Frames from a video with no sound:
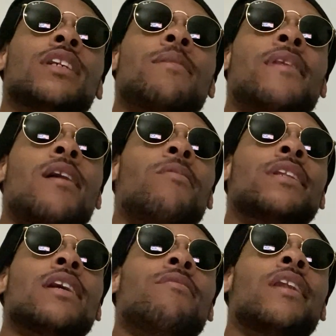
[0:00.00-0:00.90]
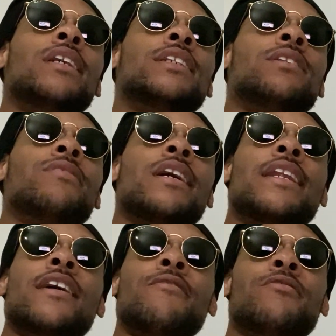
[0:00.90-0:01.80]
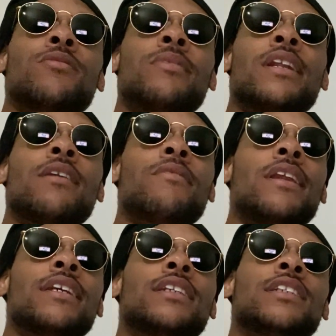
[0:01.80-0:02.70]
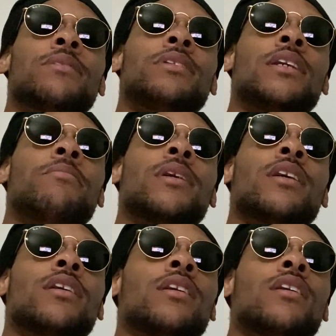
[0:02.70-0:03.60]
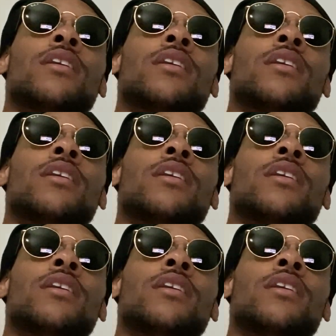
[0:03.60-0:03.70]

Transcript: I'm not with that relationship right now for real, but that relationship shit, man,